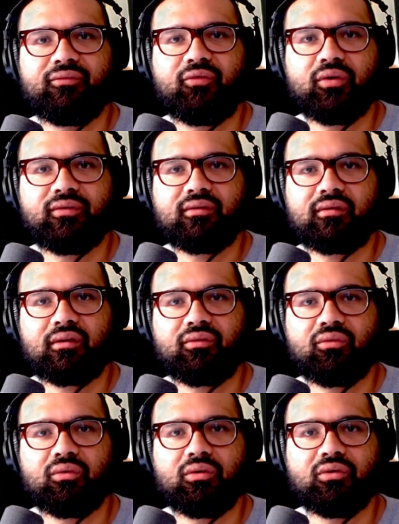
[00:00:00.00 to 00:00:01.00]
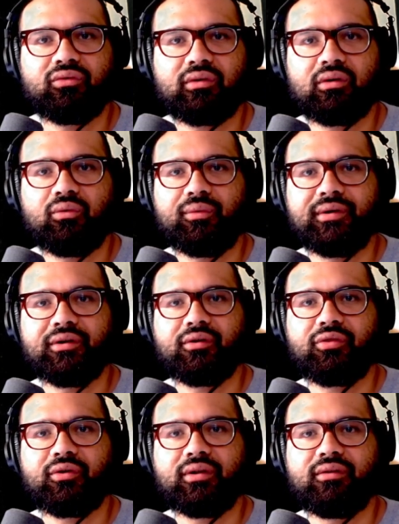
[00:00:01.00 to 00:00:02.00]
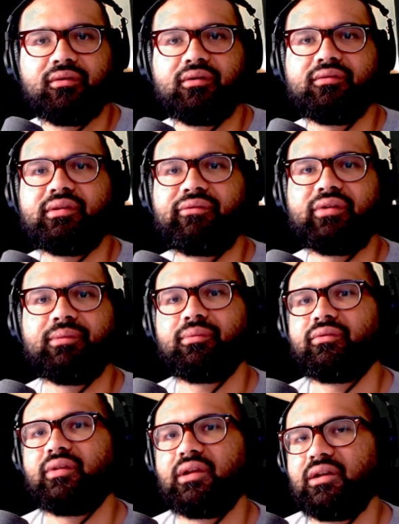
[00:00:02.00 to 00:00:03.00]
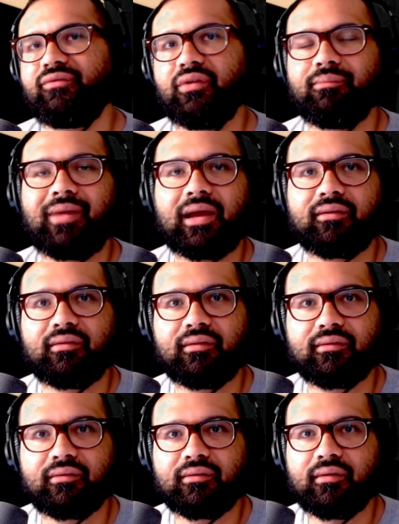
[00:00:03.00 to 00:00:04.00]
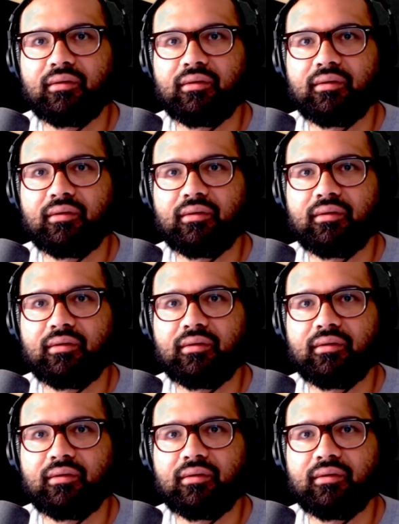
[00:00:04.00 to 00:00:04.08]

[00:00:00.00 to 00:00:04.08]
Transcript: 4 successful rolls, 130 to 170% of your max hits.